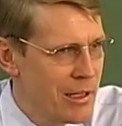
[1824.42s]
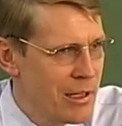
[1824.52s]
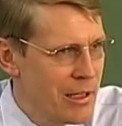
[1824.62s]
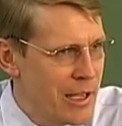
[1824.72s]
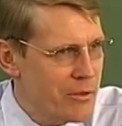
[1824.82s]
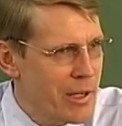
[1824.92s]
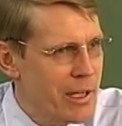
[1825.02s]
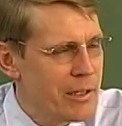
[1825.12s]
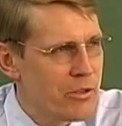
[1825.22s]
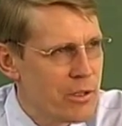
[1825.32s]
That's where I got
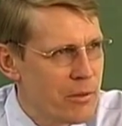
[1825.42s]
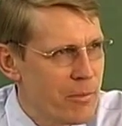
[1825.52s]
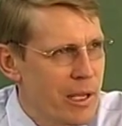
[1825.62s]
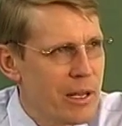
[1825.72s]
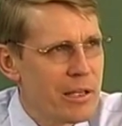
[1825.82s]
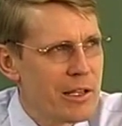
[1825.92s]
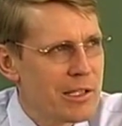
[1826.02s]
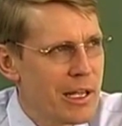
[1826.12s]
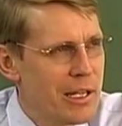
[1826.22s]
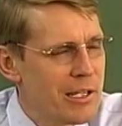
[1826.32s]
the beginning of this
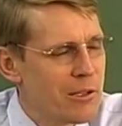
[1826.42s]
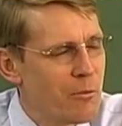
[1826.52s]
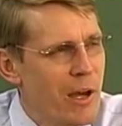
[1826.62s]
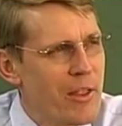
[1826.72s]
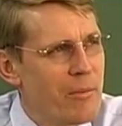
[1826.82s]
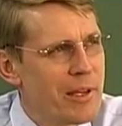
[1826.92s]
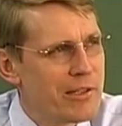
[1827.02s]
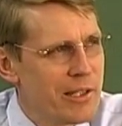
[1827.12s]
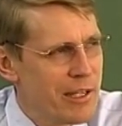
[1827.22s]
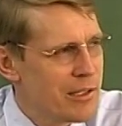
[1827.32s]
idea. I said, wow, that makes
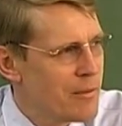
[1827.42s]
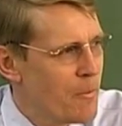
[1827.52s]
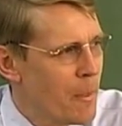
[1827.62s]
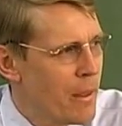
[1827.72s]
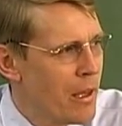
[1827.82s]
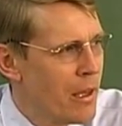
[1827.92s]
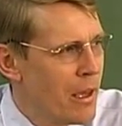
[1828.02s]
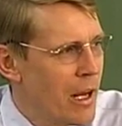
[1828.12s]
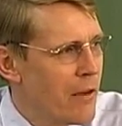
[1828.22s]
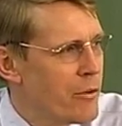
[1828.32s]
sense.
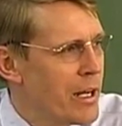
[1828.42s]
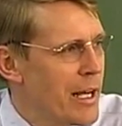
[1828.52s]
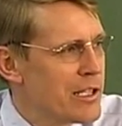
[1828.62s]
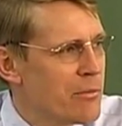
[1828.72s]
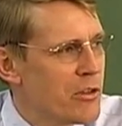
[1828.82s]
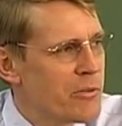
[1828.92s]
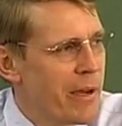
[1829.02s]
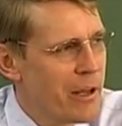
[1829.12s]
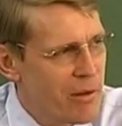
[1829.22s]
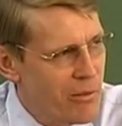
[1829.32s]
And I've read lots of books by
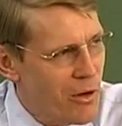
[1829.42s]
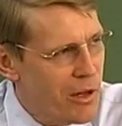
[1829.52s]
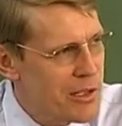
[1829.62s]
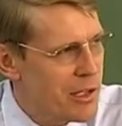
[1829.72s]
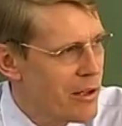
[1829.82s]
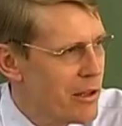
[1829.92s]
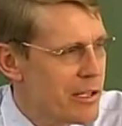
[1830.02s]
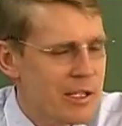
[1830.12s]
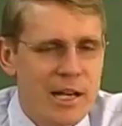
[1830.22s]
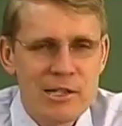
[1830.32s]
Henry Morris and all these
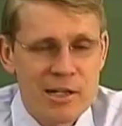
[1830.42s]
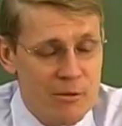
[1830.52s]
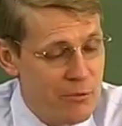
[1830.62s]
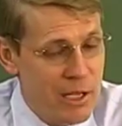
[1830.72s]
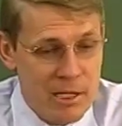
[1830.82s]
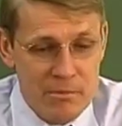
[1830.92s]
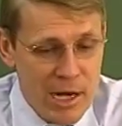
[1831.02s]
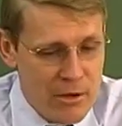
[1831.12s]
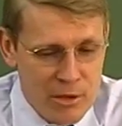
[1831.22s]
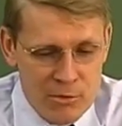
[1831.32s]
guys, and I really
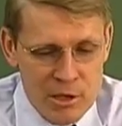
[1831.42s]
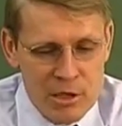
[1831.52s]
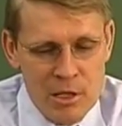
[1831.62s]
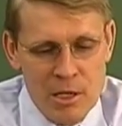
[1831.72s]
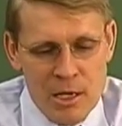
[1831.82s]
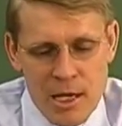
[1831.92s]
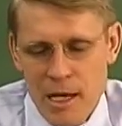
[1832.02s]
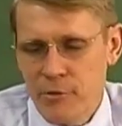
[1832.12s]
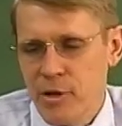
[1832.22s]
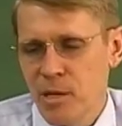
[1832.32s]
admire their work. And
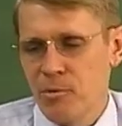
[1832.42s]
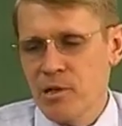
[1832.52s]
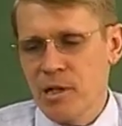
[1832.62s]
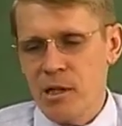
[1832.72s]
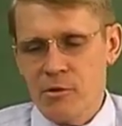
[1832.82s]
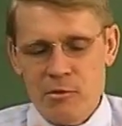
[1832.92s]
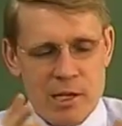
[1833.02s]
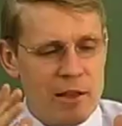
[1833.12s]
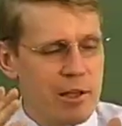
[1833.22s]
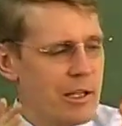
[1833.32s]
I've tried to put together what
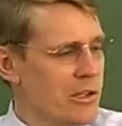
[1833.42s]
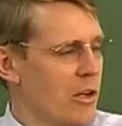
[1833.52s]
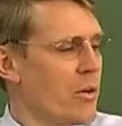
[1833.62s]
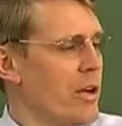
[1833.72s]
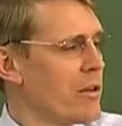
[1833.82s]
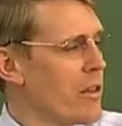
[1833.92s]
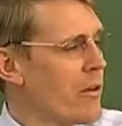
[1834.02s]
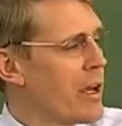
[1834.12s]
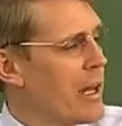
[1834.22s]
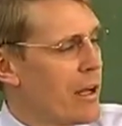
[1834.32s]
I think is a coherent
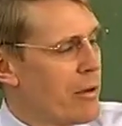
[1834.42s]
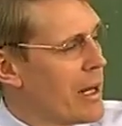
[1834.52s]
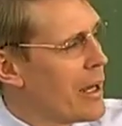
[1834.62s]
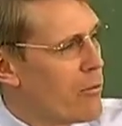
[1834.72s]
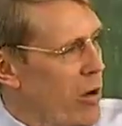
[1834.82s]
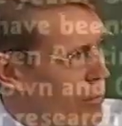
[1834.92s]
theory, and I really like Walt